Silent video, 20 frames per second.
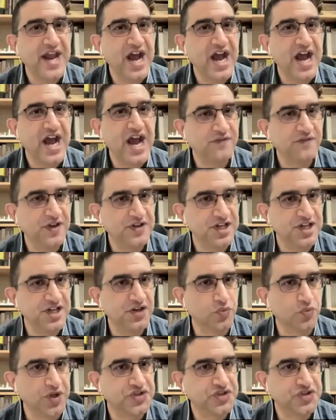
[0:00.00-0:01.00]
and how they
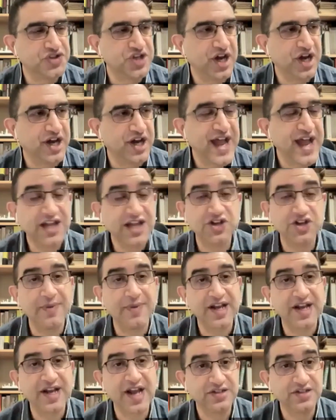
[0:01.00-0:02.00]
fit in with
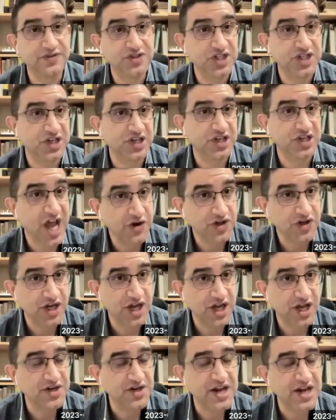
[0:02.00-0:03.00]
economic activity in
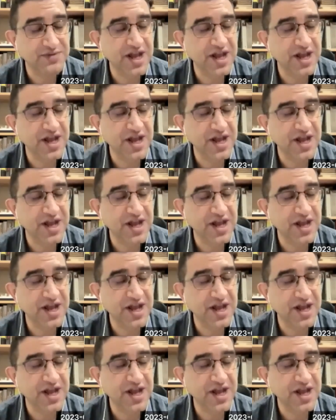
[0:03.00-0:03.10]
London,